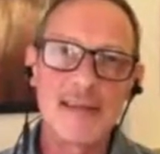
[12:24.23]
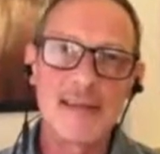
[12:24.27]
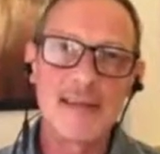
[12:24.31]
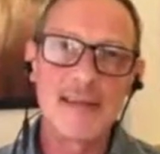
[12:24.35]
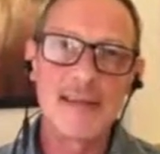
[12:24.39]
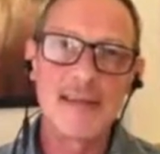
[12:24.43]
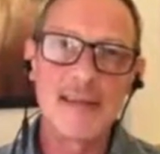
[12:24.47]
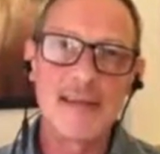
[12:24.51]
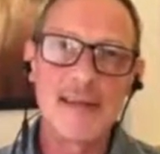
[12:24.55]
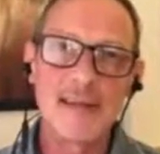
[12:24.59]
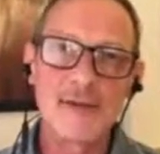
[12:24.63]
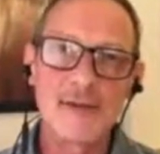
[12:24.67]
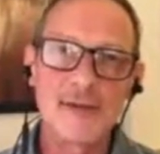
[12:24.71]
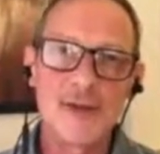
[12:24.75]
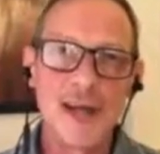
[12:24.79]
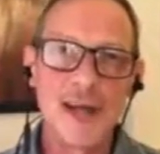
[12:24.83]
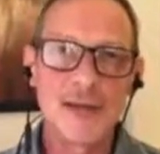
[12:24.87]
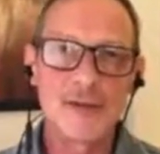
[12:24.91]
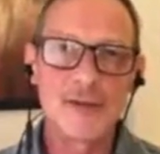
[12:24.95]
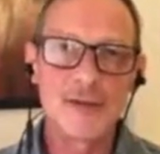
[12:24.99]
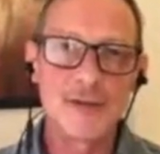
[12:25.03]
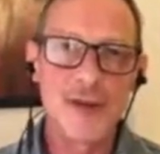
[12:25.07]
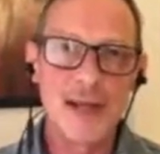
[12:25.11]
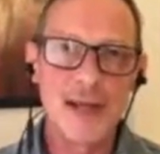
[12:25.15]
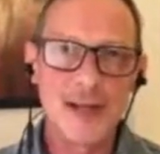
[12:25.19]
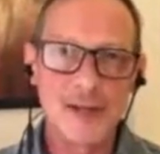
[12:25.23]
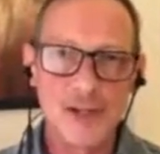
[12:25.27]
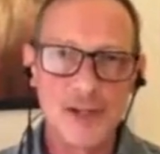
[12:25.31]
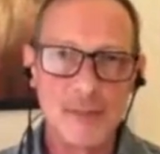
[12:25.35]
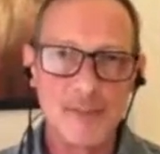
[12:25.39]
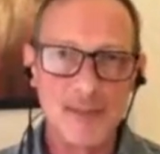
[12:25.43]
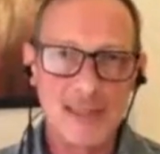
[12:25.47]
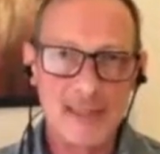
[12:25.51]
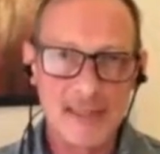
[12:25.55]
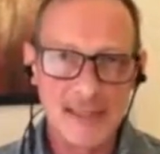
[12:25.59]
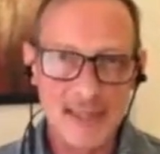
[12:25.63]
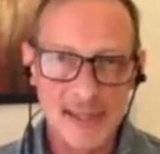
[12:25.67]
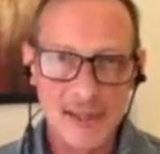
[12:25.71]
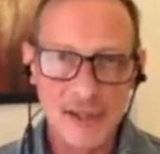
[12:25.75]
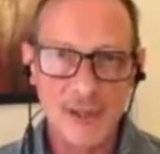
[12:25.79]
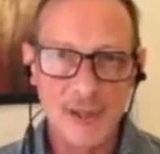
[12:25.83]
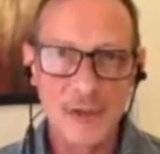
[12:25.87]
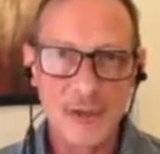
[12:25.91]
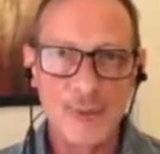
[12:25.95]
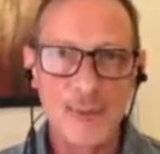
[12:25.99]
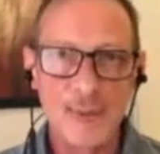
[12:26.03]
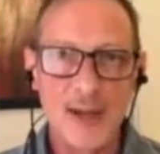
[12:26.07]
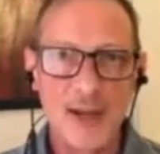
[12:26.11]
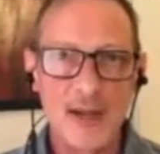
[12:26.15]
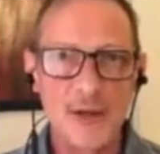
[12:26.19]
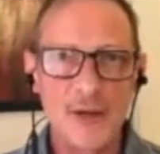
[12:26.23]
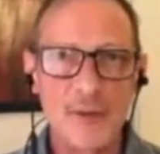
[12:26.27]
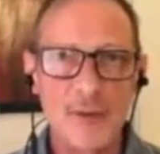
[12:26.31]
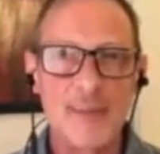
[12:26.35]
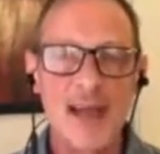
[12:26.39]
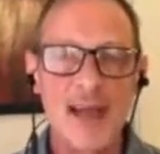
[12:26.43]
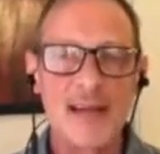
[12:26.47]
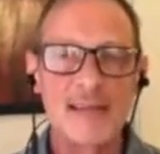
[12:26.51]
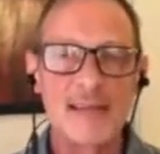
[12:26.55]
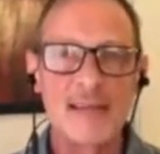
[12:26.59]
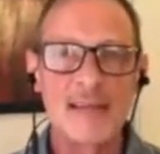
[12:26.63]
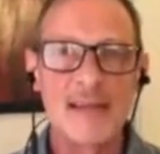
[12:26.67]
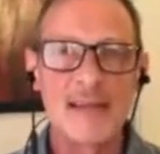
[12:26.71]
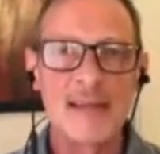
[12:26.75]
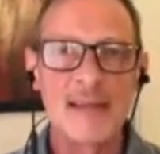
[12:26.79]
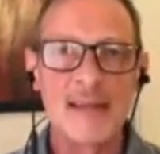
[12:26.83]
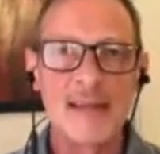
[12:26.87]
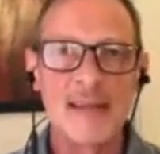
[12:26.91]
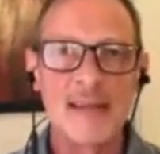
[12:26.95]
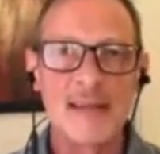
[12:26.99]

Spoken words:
the international LGBTQ radio magazine,